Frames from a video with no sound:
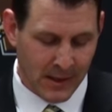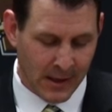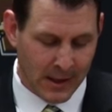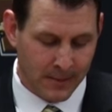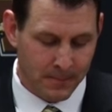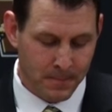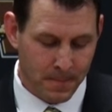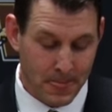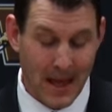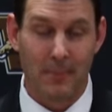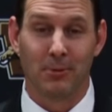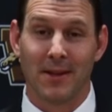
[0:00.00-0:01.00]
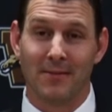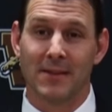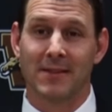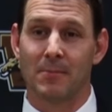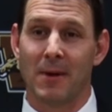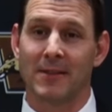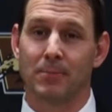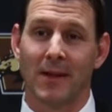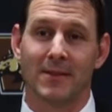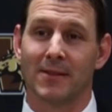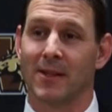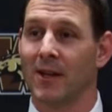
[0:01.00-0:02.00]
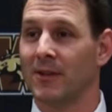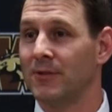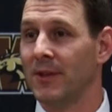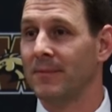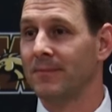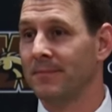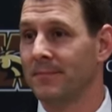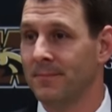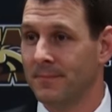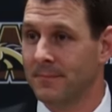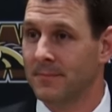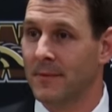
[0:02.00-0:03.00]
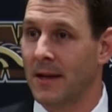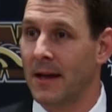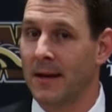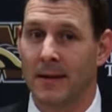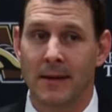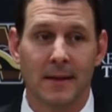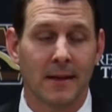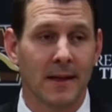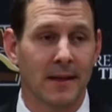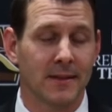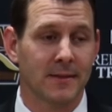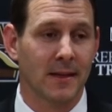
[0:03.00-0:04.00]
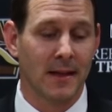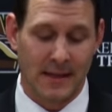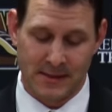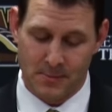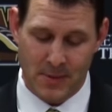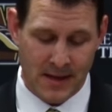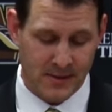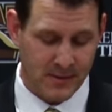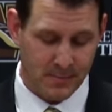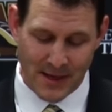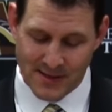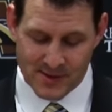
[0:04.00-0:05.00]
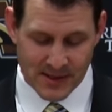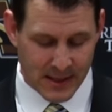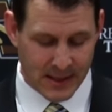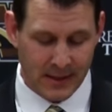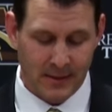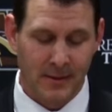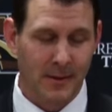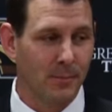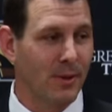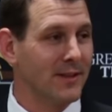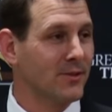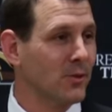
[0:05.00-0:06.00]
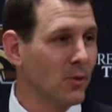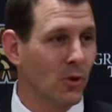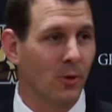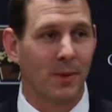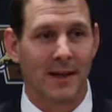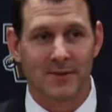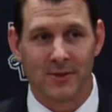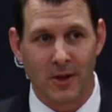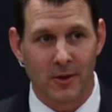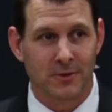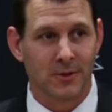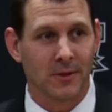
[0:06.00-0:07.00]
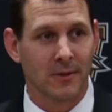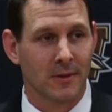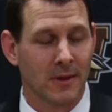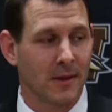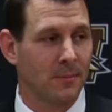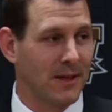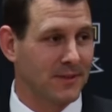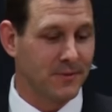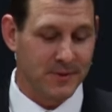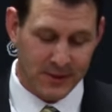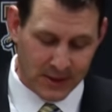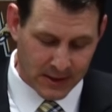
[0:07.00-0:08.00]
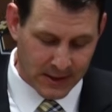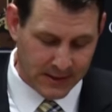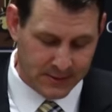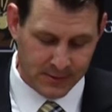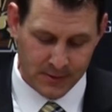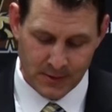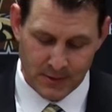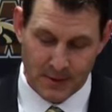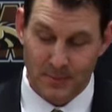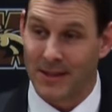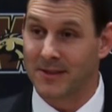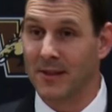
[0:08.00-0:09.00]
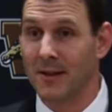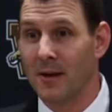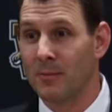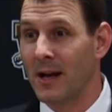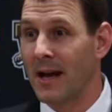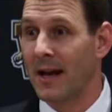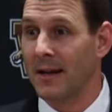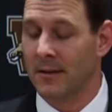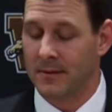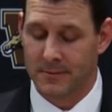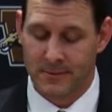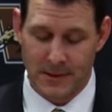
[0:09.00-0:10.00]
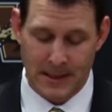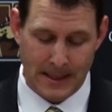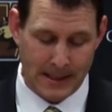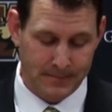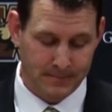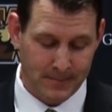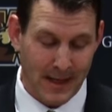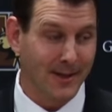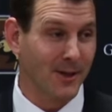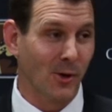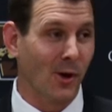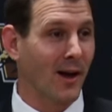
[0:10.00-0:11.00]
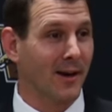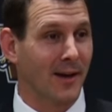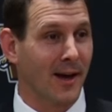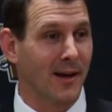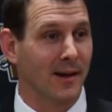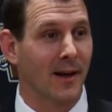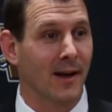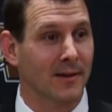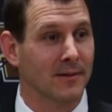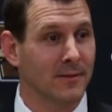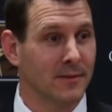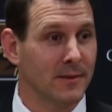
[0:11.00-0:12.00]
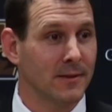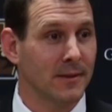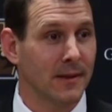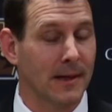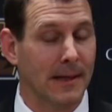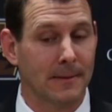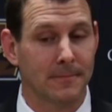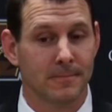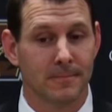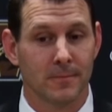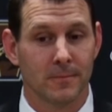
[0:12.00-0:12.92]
I believe this is the best place in the country. Okay, it is. It has the best city, best school, best culture, best facilities, best alumni. I could go on and on and on.